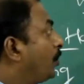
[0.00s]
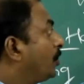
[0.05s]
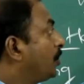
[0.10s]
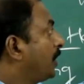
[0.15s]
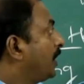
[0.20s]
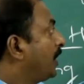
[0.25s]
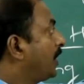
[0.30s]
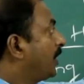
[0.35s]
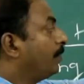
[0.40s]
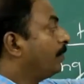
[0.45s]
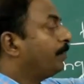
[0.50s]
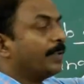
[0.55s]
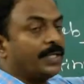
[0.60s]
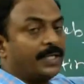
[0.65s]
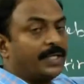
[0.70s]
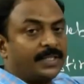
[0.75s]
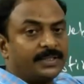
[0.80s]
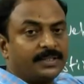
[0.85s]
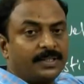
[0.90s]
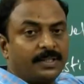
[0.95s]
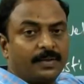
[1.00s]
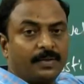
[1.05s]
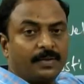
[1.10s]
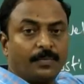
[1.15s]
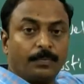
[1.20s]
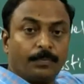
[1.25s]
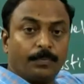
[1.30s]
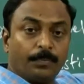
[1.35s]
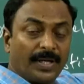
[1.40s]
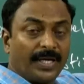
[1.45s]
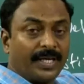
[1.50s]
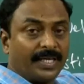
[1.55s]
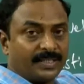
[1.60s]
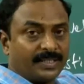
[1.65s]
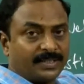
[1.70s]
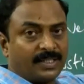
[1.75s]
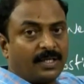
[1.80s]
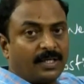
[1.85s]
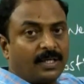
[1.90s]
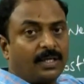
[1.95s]
hosting company's
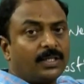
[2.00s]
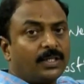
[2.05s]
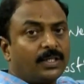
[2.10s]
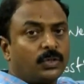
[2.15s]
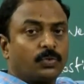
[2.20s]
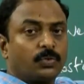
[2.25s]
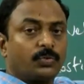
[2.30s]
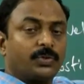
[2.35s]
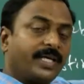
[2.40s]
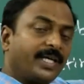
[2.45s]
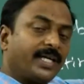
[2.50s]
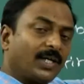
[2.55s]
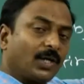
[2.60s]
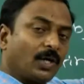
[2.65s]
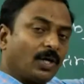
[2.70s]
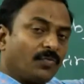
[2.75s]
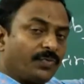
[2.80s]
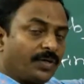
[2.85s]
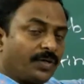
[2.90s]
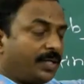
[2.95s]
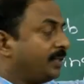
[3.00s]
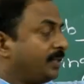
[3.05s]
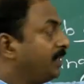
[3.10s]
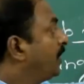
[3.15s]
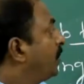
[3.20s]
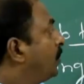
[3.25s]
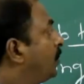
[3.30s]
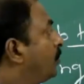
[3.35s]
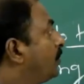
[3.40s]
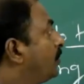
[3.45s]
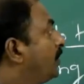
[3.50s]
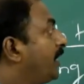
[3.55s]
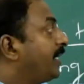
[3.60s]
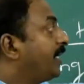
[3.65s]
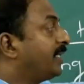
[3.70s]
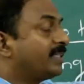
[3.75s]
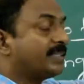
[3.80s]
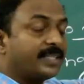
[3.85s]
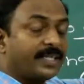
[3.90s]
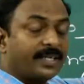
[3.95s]
place or to their office, to
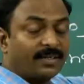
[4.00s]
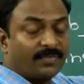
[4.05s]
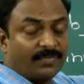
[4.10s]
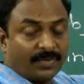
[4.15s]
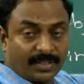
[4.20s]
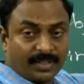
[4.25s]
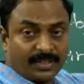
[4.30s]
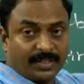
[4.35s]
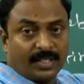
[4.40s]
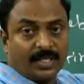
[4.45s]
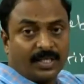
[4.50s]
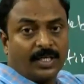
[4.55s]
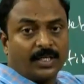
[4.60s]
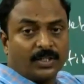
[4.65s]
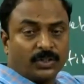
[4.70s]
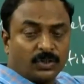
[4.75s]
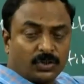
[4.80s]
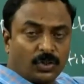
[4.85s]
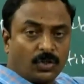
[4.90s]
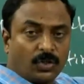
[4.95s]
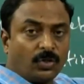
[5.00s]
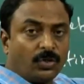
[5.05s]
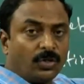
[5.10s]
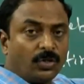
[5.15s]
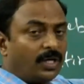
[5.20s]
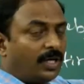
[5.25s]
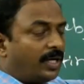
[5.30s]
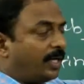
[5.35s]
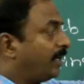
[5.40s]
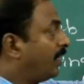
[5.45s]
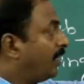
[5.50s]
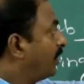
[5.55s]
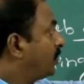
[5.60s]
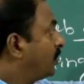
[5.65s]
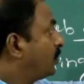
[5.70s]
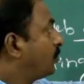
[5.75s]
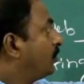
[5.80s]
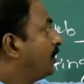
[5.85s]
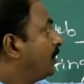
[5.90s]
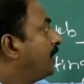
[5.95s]
their server. So along,
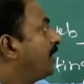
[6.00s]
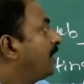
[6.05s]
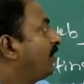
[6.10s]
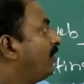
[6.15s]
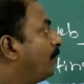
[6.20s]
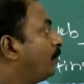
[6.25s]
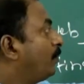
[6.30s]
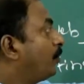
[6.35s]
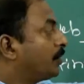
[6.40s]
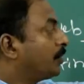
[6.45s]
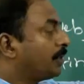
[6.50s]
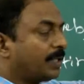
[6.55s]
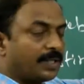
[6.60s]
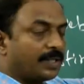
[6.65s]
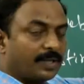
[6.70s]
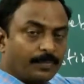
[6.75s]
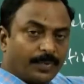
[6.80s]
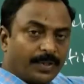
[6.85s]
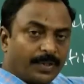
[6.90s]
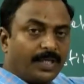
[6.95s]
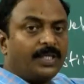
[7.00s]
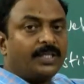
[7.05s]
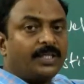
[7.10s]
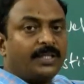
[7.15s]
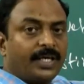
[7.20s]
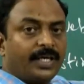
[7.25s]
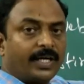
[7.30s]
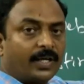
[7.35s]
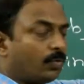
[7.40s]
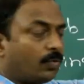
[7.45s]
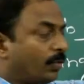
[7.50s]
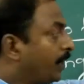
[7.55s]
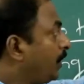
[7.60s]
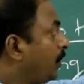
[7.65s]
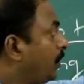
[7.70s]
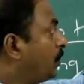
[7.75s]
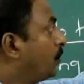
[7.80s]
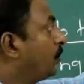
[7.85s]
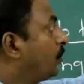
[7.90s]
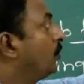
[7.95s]
so here web hosting company, they are
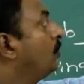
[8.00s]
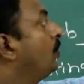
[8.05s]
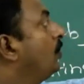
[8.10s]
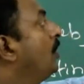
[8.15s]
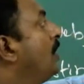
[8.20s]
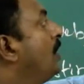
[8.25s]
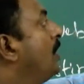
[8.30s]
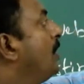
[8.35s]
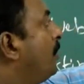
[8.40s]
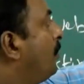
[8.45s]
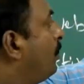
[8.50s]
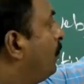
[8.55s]
going to